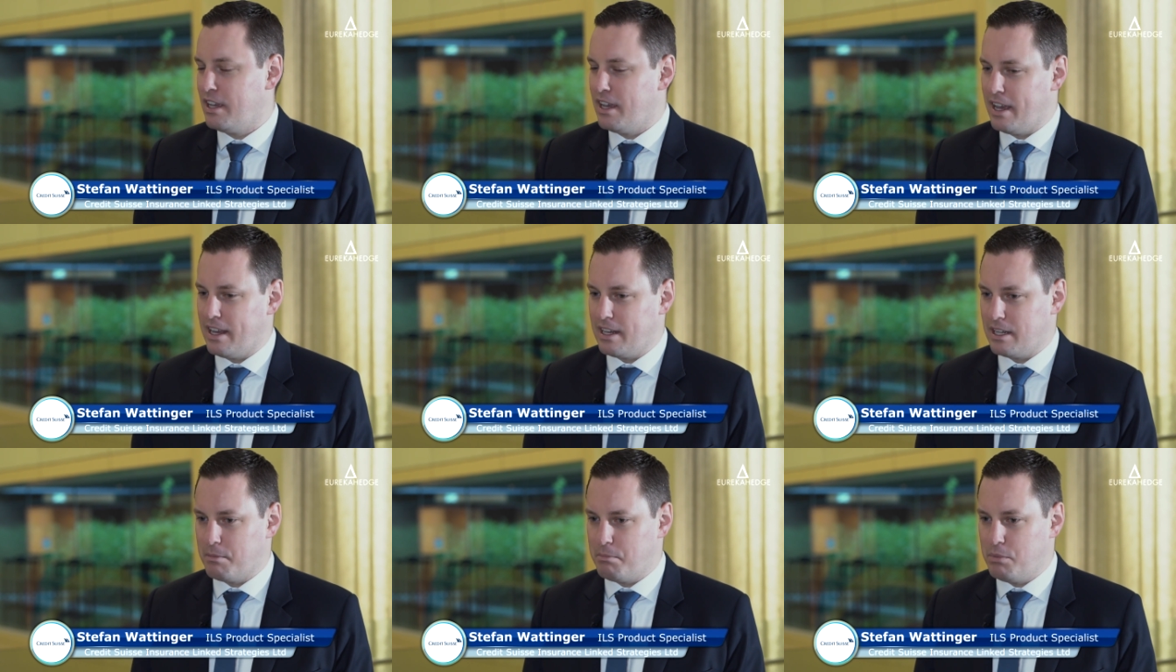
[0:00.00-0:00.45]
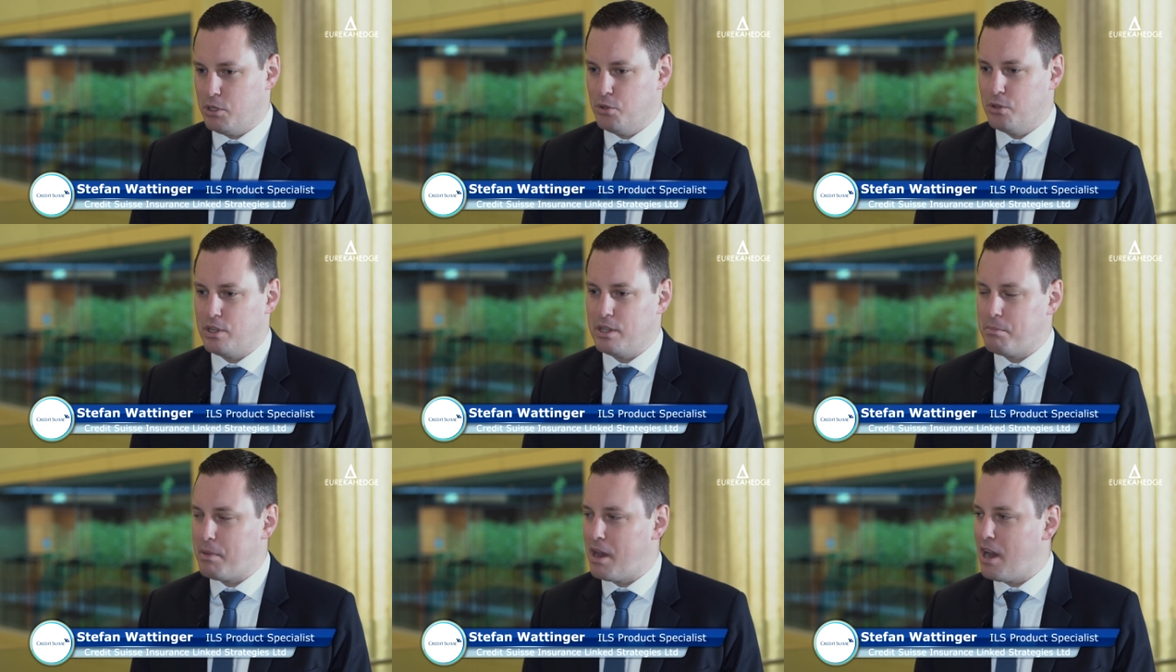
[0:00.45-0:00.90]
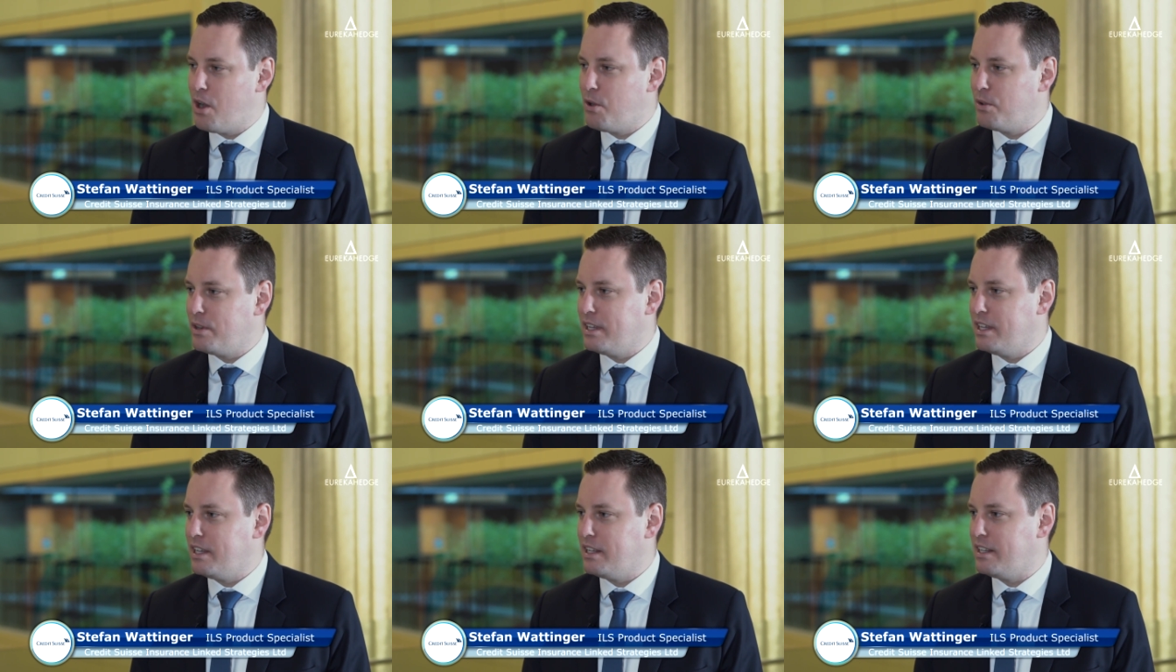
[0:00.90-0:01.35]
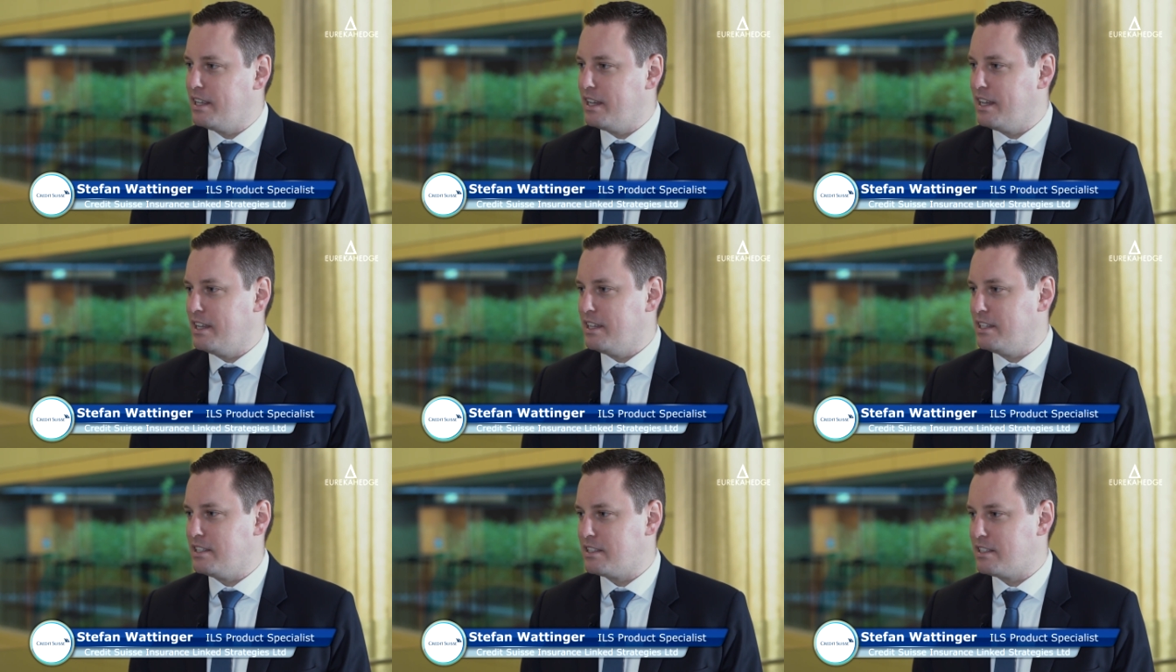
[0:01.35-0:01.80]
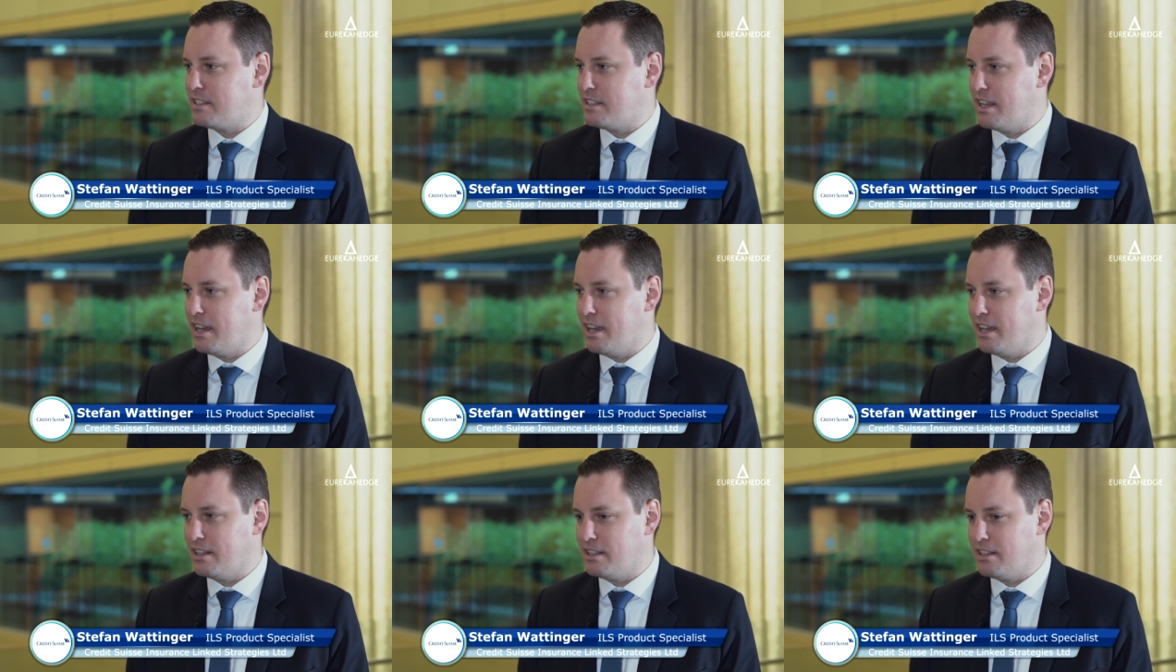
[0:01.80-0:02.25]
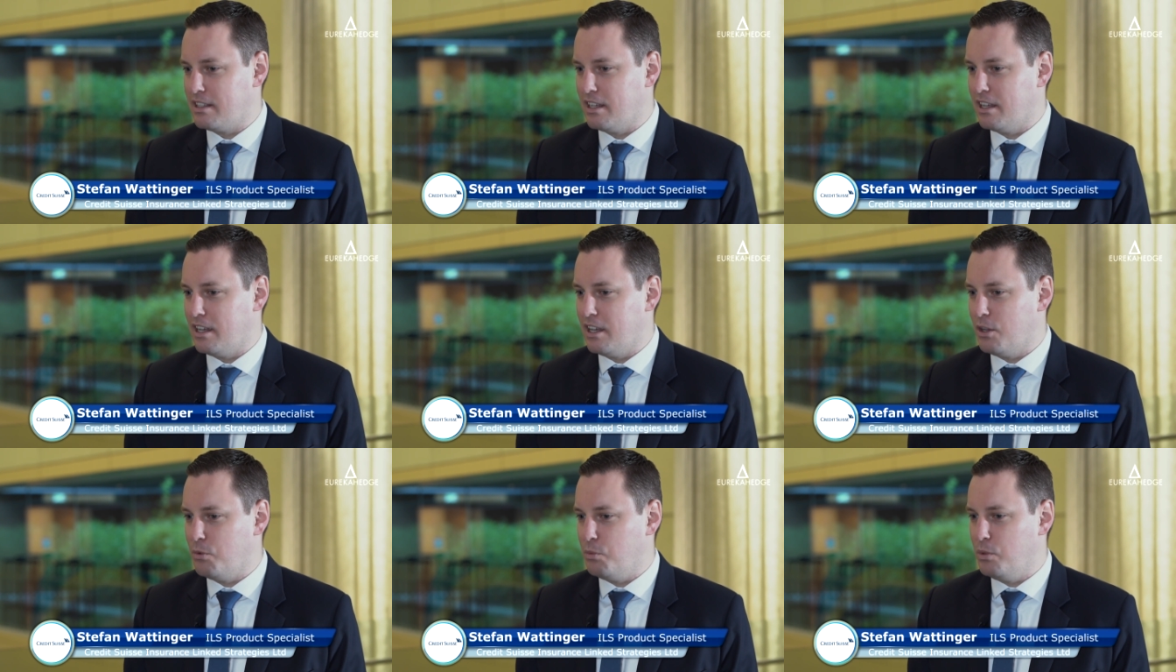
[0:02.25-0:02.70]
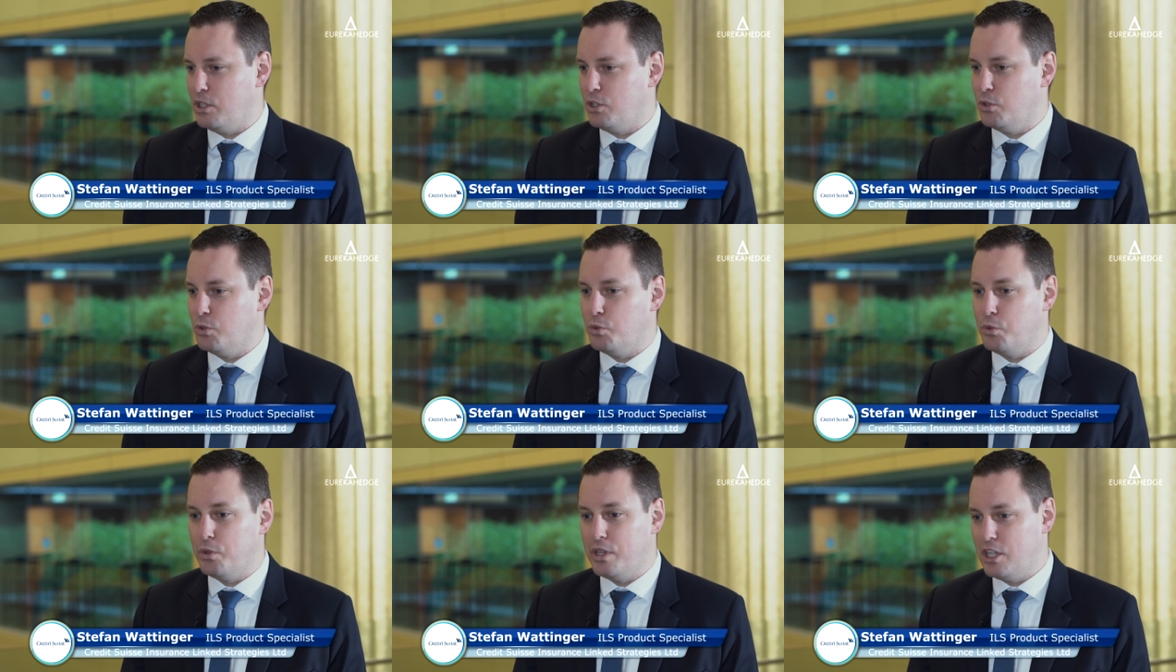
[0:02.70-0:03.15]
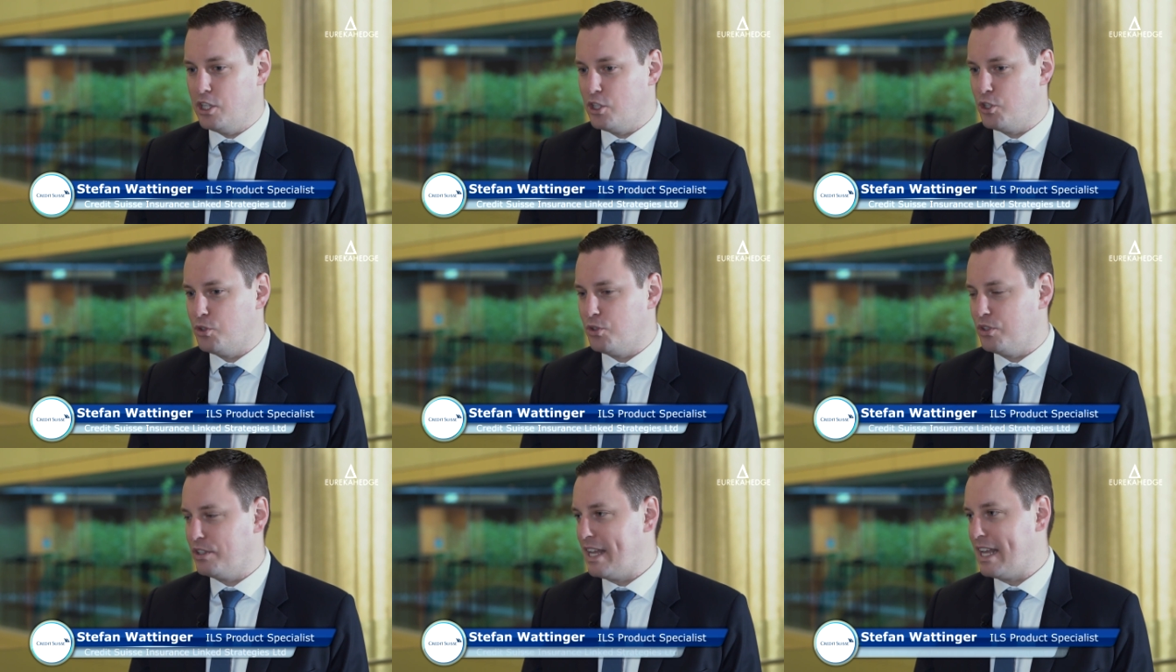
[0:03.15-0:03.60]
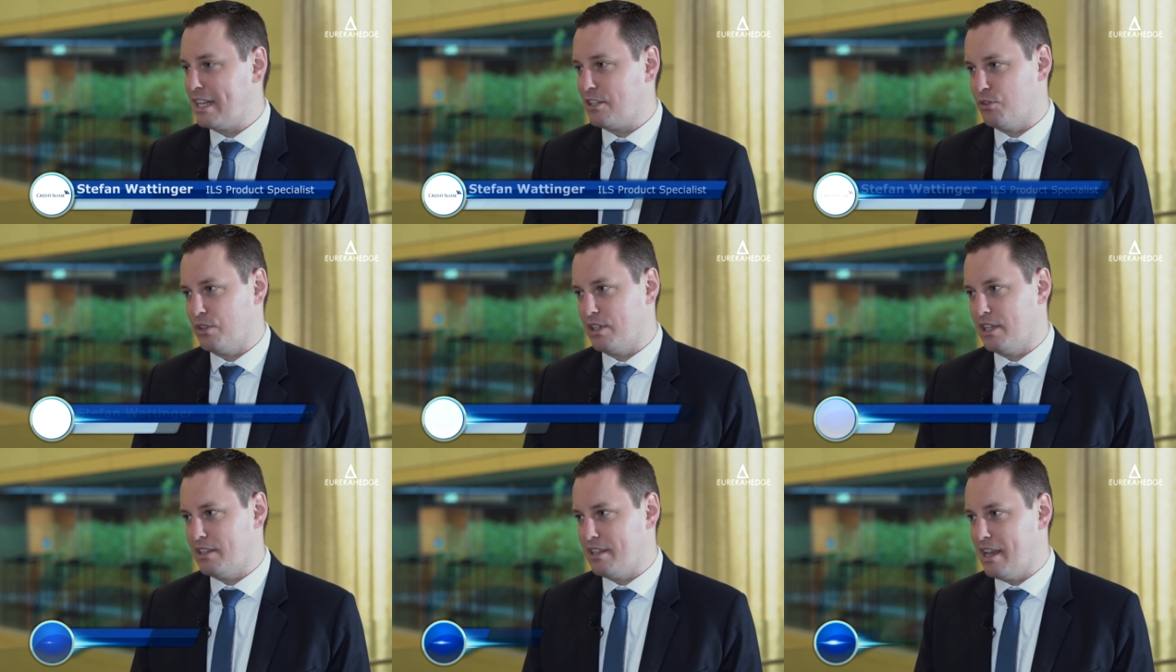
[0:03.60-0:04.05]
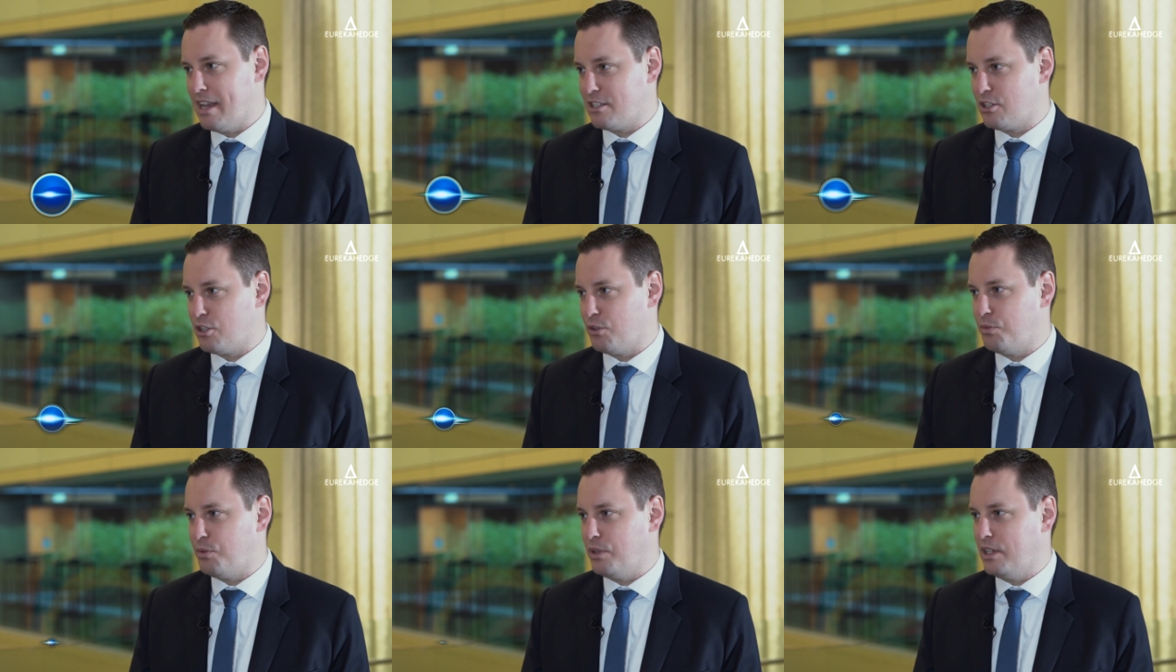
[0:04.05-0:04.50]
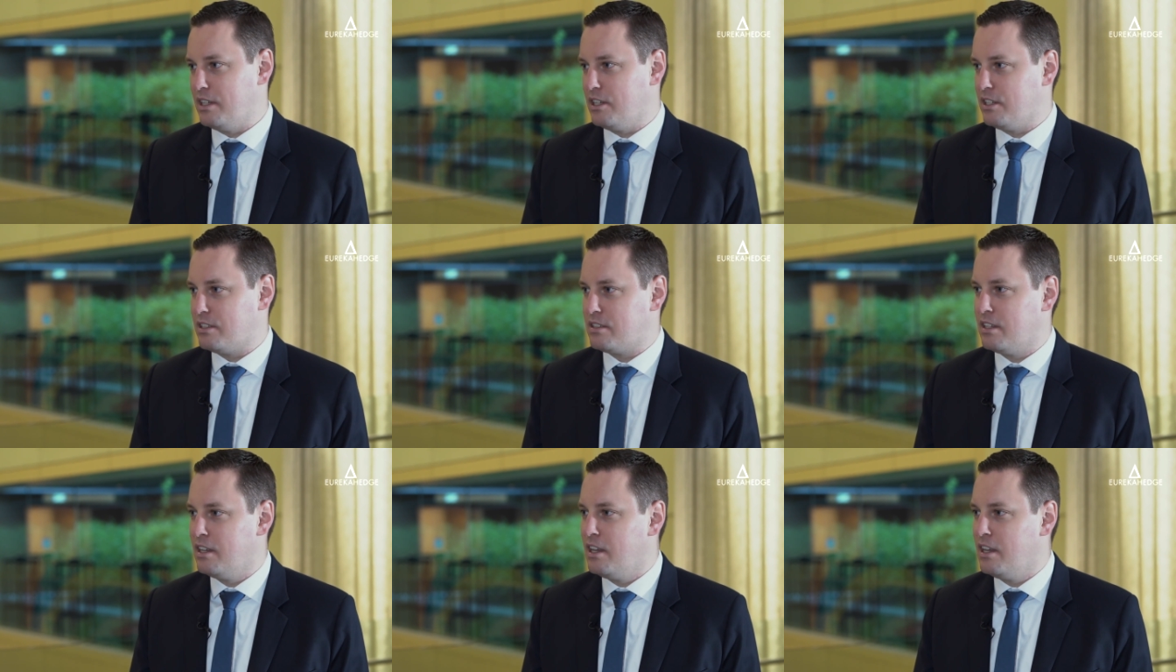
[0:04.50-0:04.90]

And the beauty about it is that uh, we do reinsure natural catastrophes,